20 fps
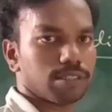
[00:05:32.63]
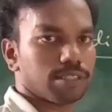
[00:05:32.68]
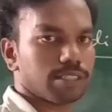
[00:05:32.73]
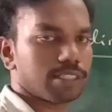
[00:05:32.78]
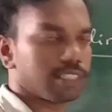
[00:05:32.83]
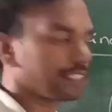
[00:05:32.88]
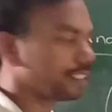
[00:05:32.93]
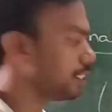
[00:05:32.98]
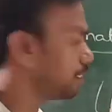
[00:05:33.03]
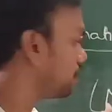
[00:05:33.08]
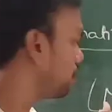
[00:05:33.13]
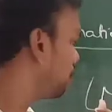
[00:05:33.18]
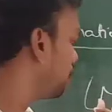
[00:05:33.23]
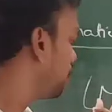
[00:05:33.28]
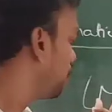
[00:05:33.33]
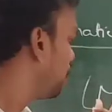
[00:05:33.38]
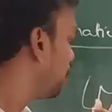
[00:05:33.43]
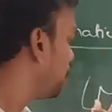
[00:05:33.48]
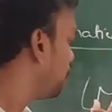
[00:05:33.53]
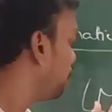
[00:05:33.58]
So this
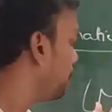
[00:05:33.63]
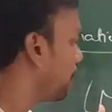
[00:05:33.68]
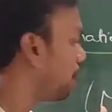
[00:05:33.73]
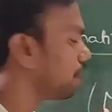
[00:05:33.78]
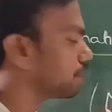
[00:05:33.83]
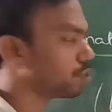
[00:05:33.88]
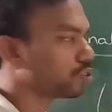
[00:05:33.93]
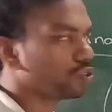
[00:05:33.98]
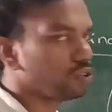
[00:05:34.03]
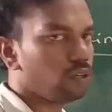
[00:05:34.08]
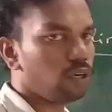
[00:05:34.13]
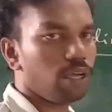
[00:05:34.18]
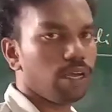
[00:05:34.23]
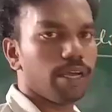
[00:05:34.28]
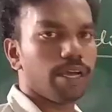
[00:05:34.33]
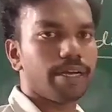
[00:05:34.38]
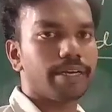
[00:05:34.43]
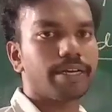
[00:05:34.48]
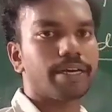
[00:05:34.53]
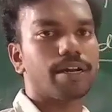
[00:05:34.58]
belongs to
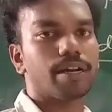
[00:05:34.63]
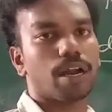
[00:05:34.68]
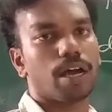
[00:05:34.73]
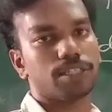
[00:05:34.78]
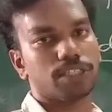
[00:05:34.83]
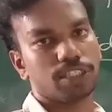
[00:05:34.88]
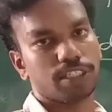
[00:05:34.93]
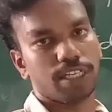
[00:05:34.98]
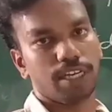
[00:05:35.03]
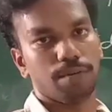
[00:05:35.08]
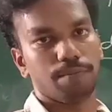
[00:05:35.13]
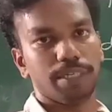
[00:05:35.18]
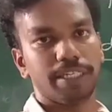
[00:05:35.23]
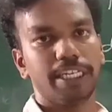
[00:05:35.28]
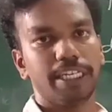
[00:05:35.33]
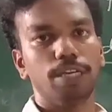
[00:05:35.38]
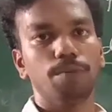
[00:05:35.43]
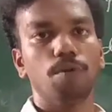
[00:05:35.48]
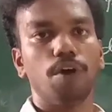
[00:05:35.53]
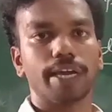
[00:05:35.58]
transition element,
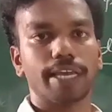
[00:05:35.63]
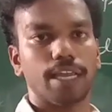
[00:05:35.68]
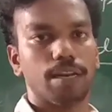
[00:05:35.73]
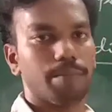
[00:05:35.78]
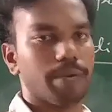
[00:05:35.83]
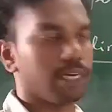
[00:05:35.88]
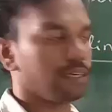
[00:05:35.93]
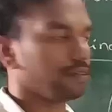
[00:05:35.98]
D block element.